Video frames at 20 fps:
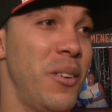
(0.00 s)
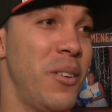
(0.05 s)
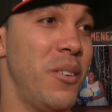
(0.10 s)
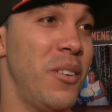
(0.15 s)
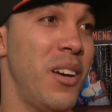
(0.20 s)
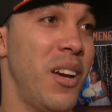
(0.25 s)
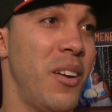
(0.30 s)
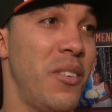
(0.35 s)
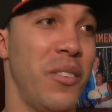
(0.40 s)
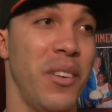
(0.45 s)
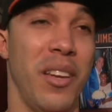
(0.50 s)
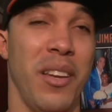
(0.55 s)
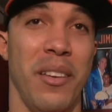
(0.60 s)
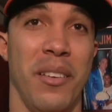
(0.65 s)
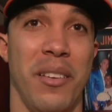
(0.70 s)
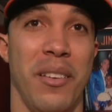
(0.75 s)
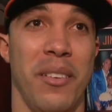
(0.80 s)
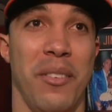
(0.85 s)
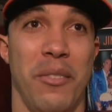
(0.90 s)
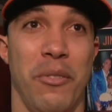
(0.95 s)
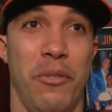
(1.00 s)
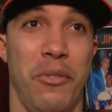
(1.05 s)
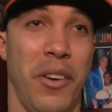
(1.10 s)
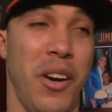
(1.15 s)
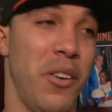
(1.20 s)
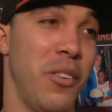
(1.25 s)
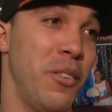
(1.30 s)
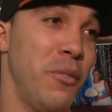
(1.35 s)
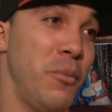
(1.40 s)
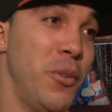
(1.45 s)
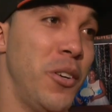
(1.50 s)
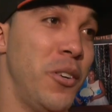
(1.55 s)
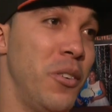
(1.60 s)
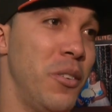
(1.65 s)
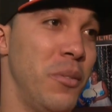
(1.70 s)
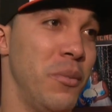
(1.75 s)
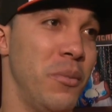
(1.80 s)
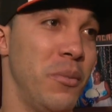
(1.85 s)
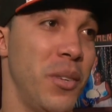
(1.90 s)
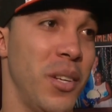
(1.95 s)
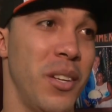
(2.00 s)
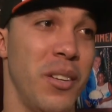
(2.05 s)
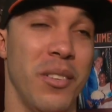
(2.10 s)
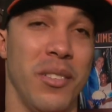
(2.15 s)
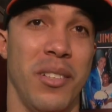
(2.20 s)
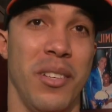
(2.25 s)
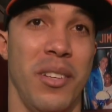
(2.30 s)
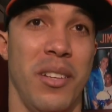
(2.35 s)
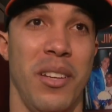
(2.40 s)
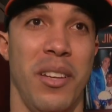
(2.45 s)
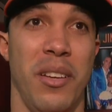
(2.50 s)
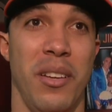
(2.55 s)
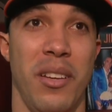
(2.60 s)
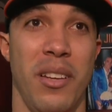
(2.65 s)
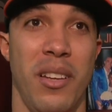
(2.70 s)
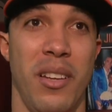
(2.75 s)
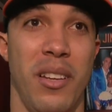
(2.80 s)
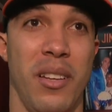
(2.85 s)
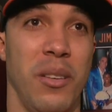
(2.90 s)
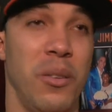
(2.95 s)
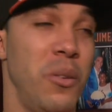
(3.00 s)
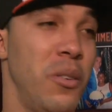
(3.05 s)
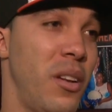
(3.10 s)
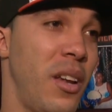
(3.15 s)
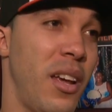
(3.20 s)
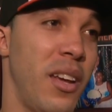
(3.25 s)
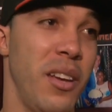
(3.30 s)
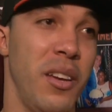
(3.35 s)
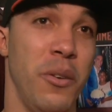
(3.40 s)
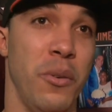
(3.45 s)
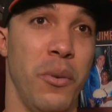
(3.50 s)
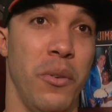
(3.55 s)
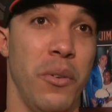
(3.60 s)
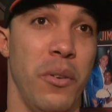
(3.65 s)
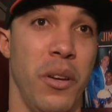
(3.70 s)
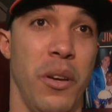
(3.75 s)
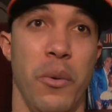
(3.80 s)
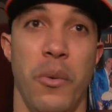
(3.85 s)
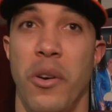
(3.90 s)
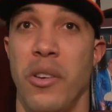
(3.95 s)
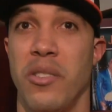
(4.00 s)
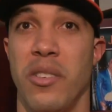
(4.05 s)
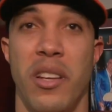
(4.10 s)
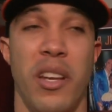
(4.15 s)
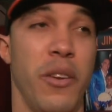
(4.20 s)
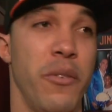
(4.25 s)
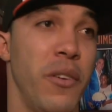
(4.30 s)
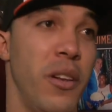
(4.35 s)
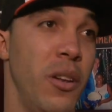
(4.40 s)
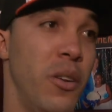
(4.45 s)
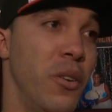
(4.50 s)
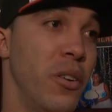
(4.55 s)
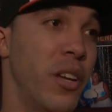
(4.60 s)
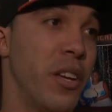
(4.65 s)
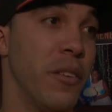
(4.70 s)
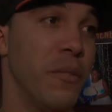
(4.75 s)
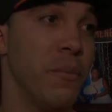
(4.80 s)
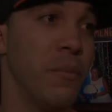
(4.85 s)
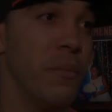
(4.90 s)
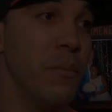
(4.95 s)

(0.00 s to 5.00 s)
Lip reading: know how he found the ball, because it looked like he wasn't even looking.